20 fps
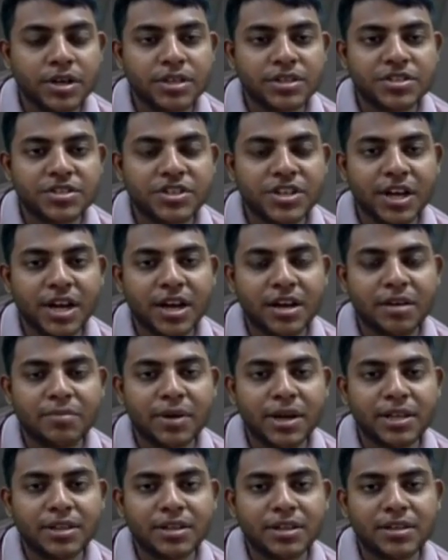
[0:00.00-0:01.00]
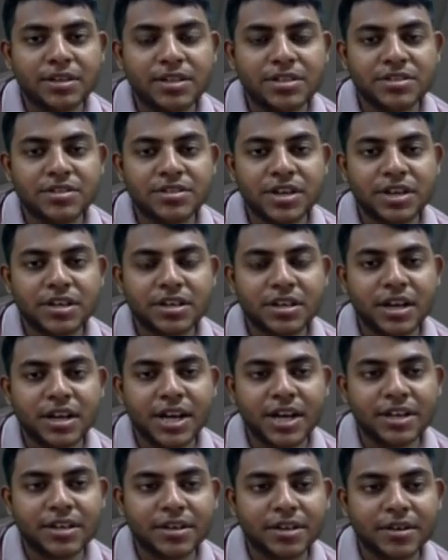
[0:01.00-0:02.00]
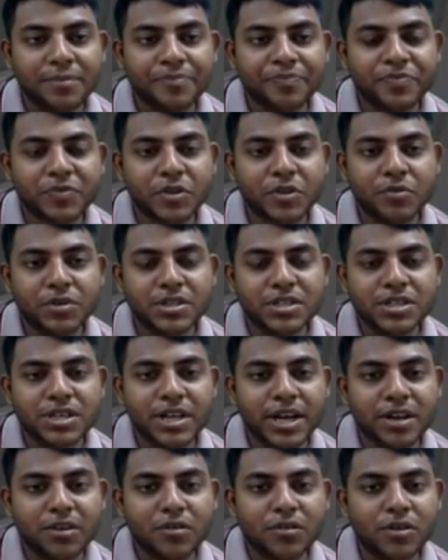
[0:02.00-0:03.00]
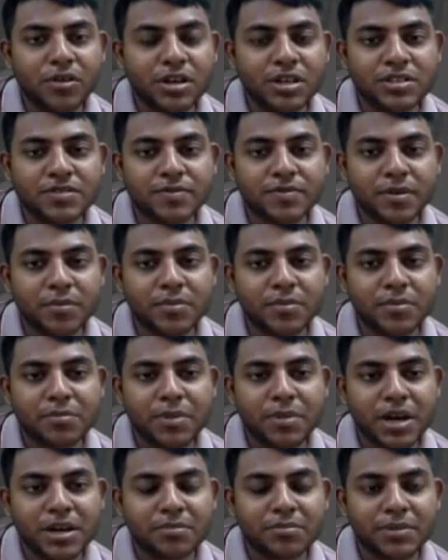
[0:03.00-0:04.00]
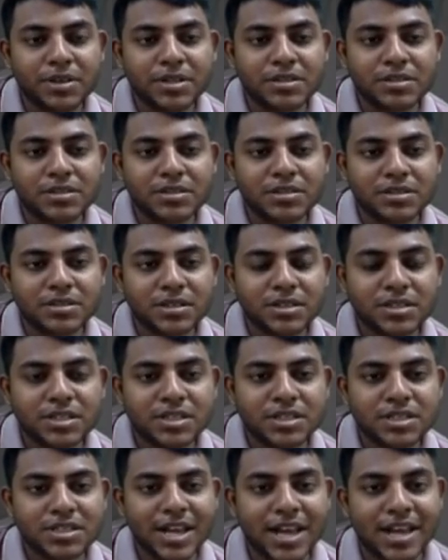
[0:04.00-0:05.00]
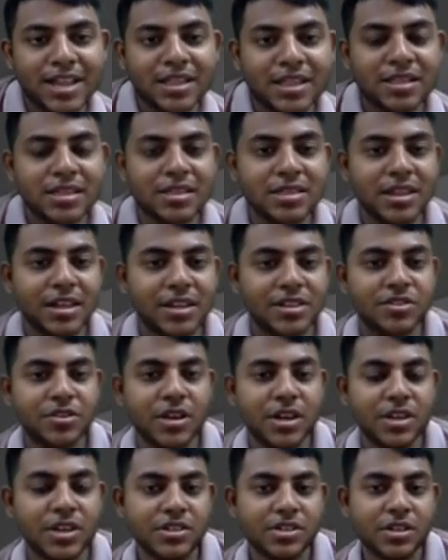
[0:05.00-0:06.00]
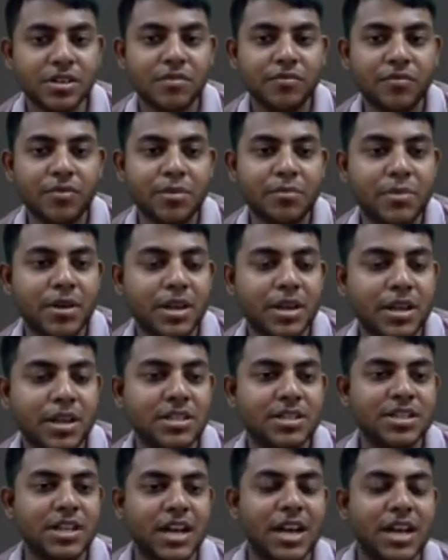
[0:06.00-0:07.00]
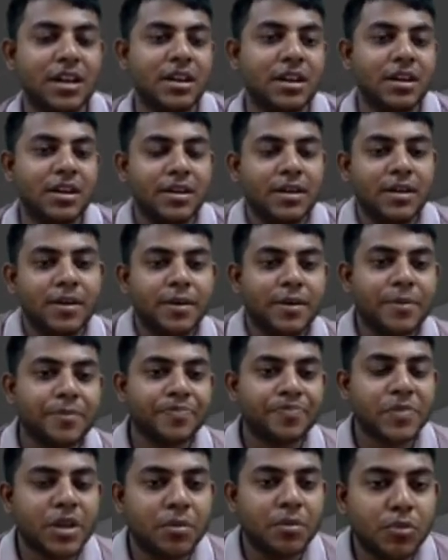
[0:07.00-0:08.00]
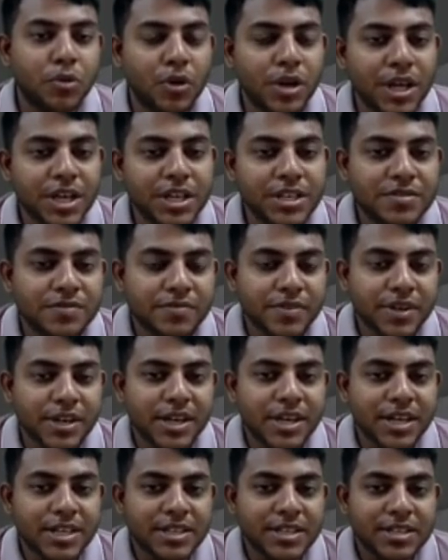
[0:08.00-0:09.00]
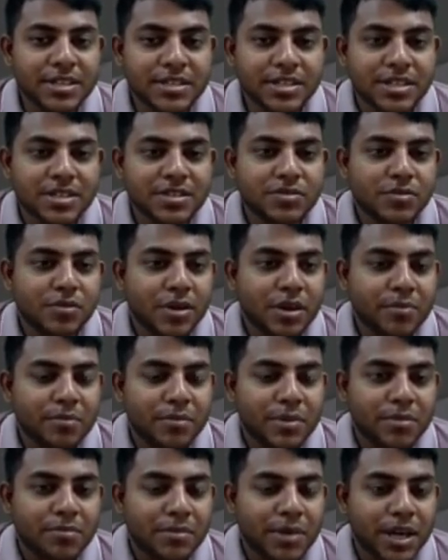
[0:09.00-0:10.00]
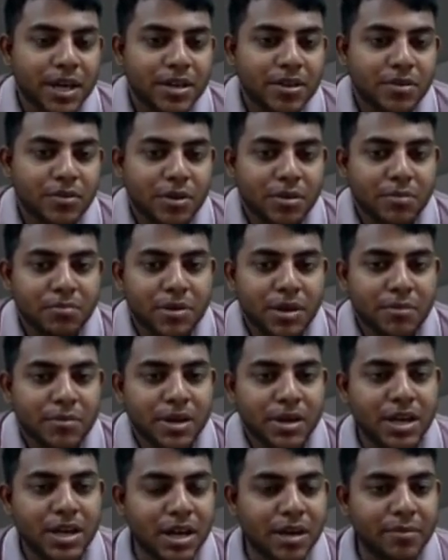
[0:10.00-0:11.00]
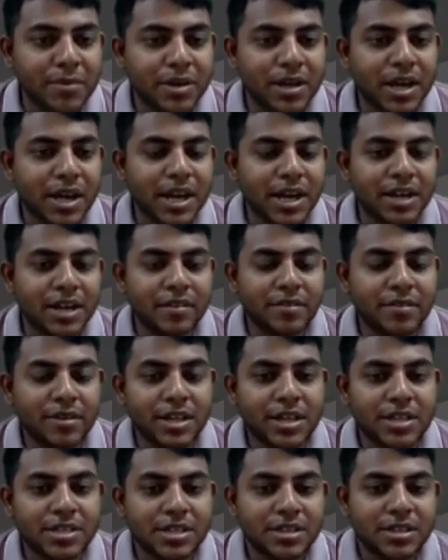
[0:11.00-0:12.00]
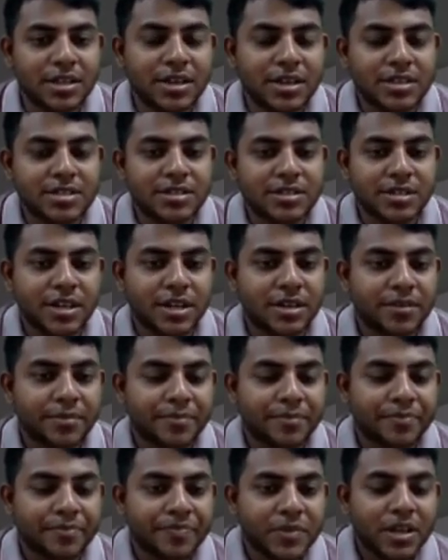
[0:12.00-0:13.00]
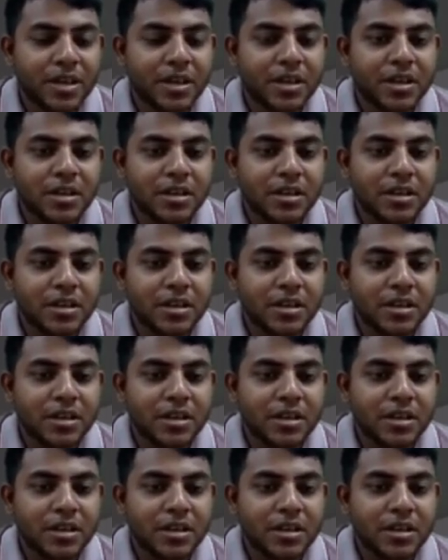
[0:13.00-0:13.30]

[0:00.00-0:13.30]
So it is chaired by the district collector with stakeholders from departments such as health, education, women and child, police, field agencies who have been made to implement Abhiyan activities in the district.